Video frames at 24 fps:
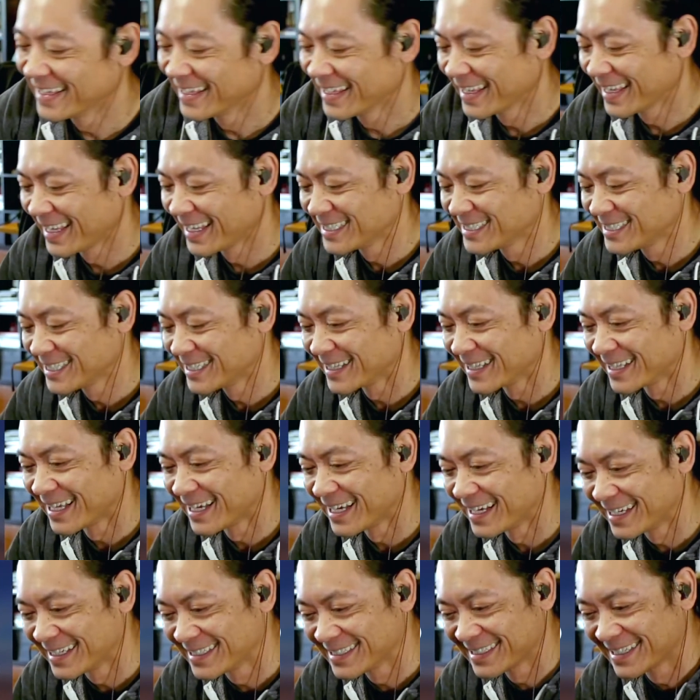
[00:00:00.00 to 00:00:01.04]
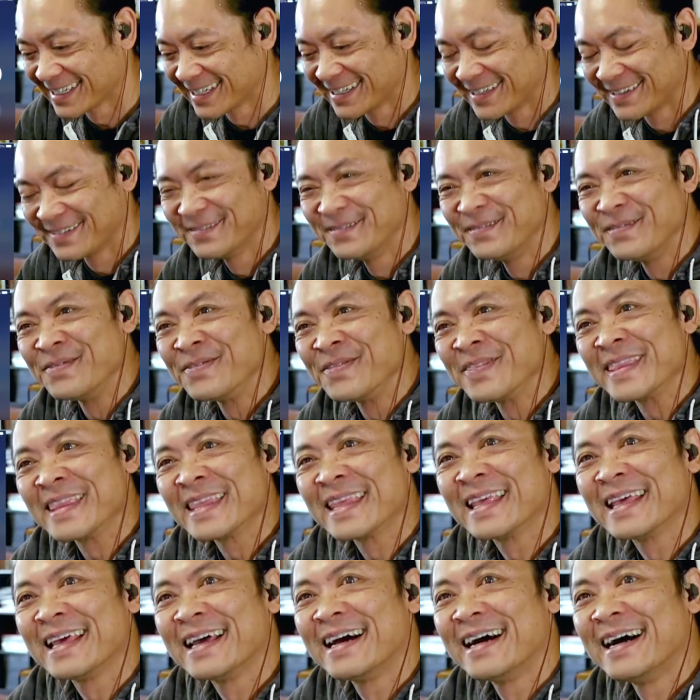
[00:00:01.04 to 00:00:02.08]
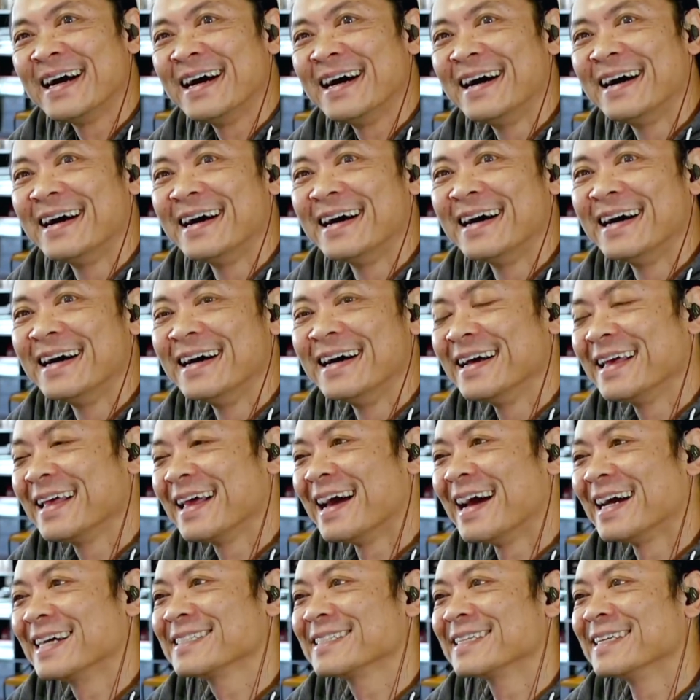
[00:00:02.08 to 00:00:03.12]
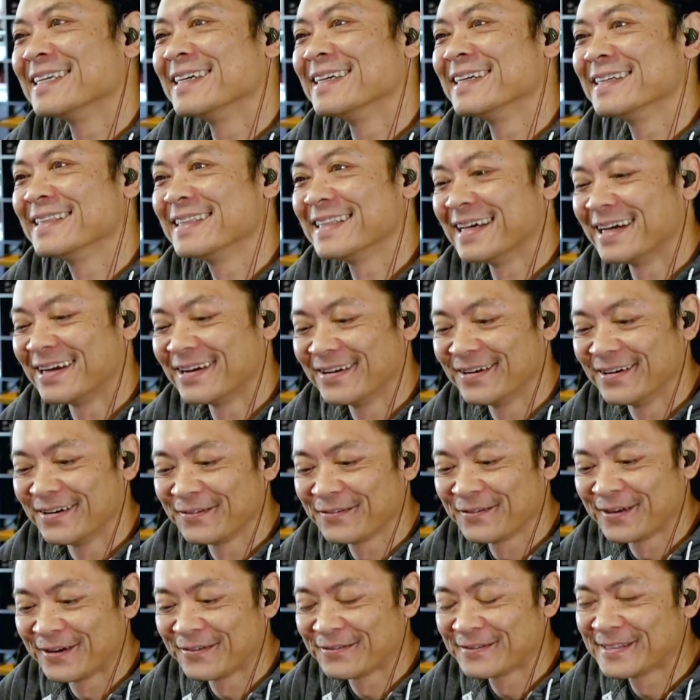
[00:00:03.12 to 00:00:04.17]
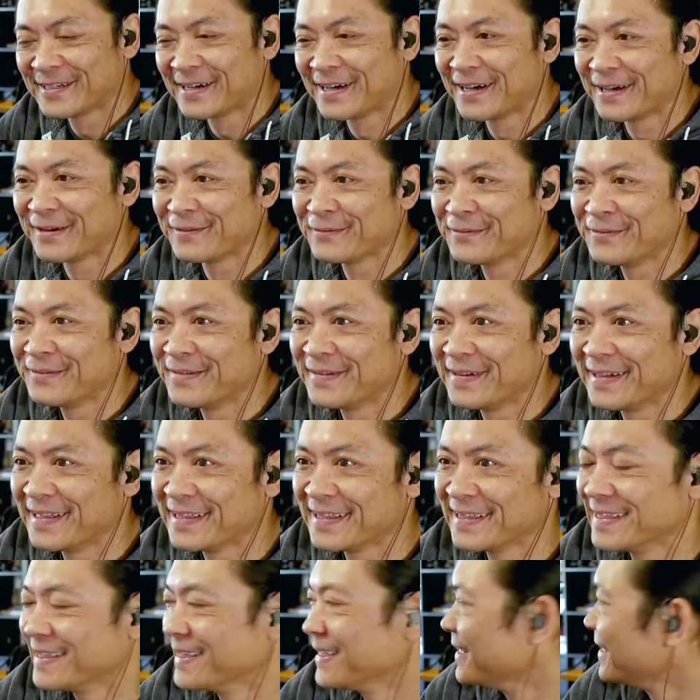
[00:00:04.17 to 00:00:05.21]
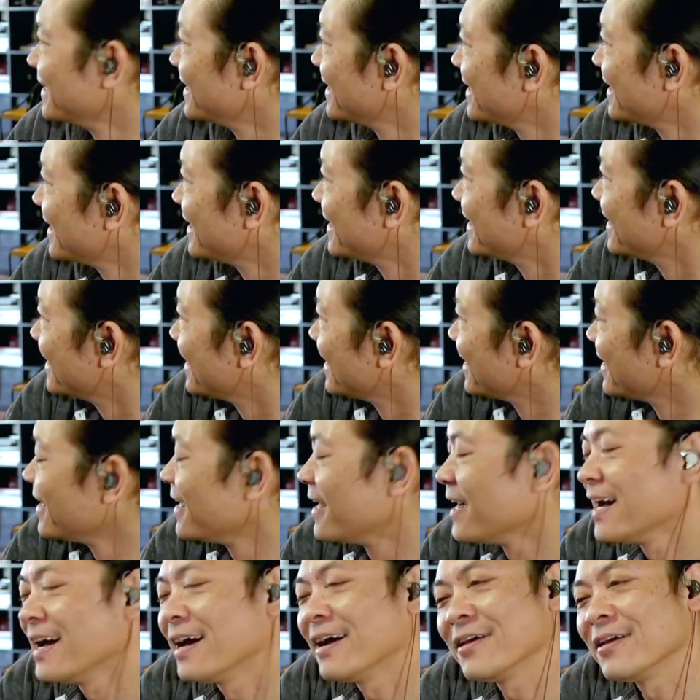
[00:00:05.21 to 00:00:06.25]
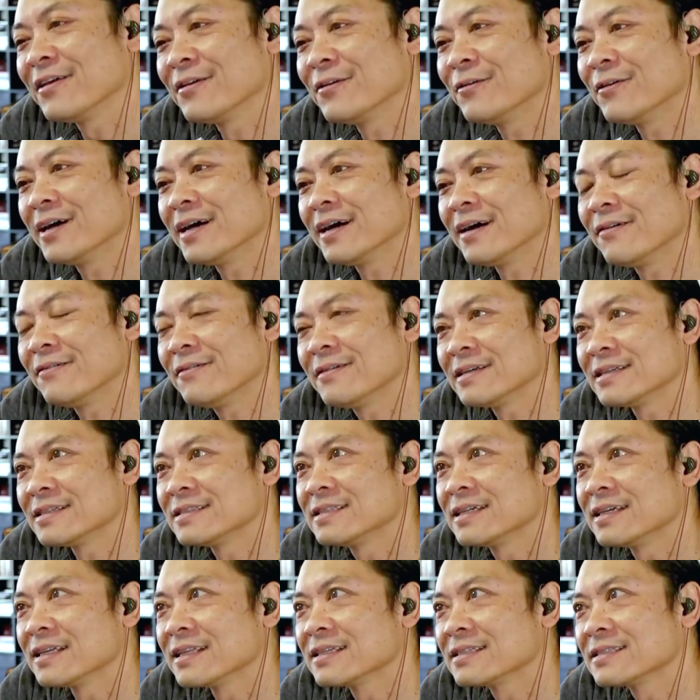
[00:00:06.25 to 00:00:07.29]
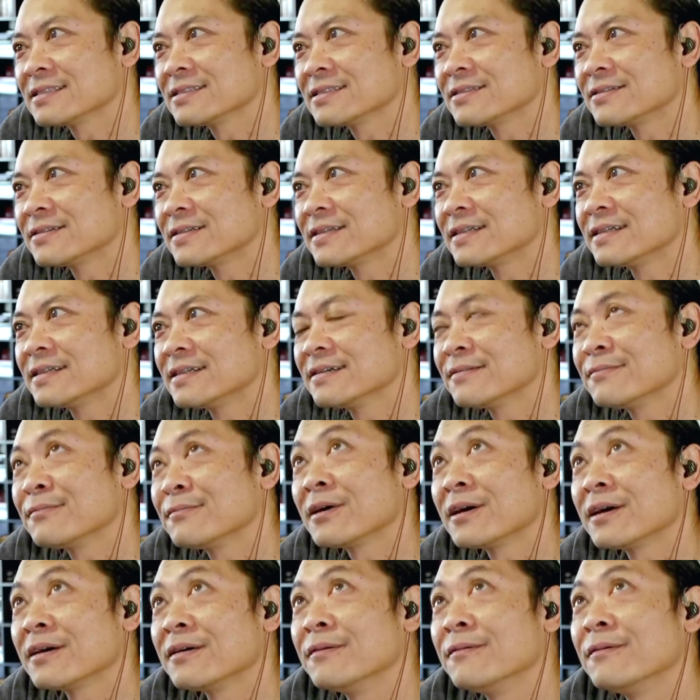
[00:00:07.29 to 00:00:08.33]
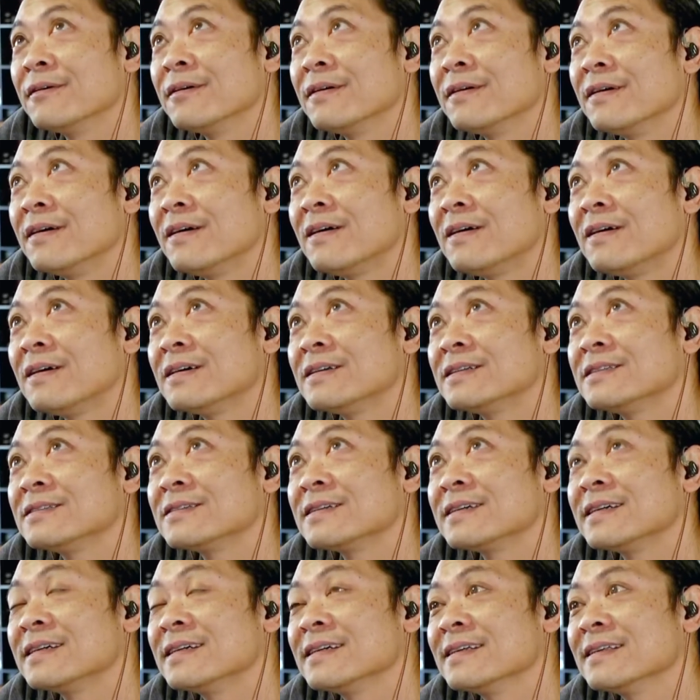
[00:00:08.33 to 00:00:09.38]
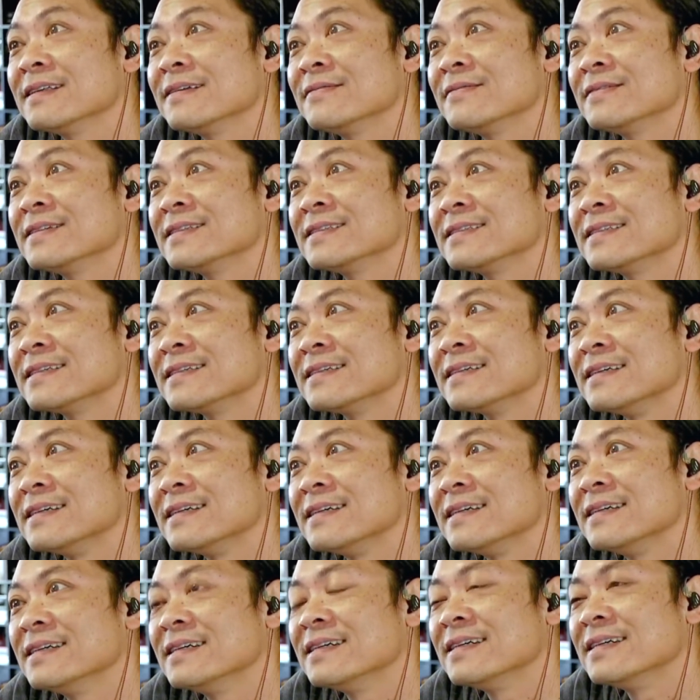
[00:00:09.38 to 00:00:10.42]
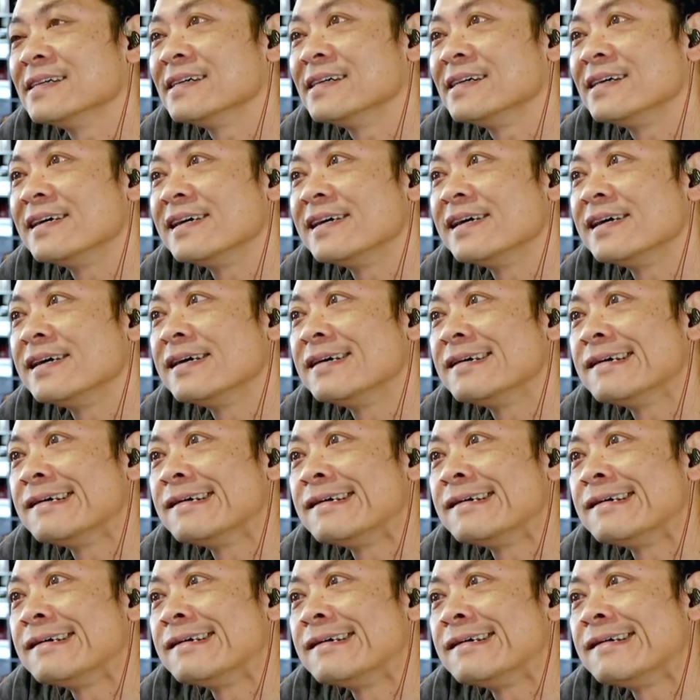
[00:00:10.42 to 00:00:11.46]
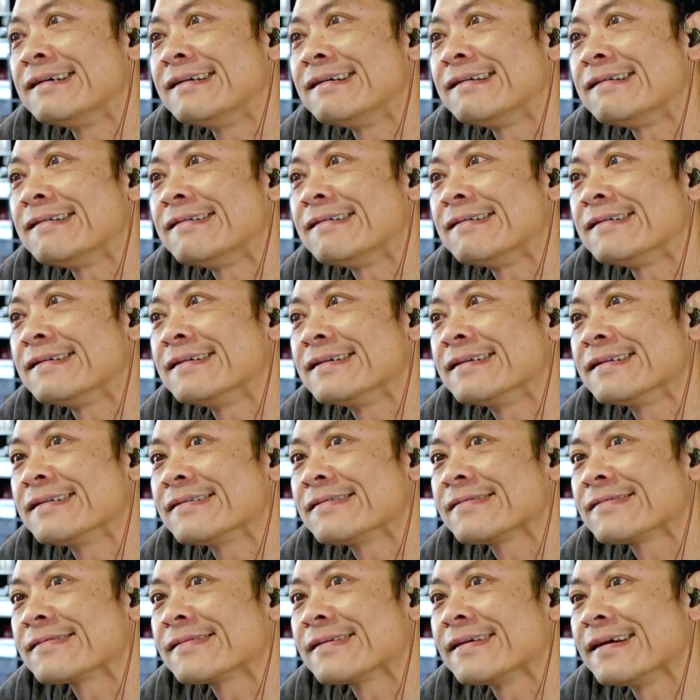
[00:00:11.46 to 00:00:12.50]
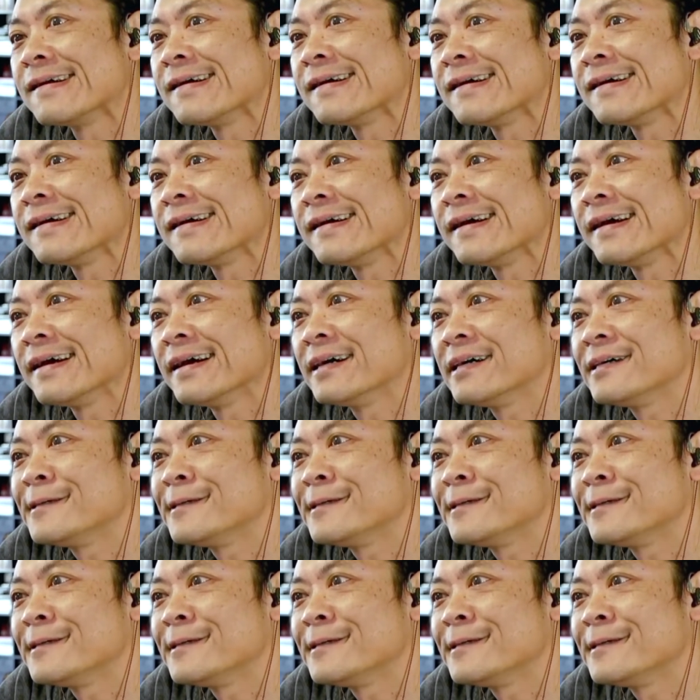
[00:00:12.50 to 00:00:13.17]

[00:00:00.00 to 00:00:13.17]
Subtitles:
Can't tell lies now. Actually, I don't know if you have time. No, you know what? I want to tell a story about Andre. Let me see. Andre.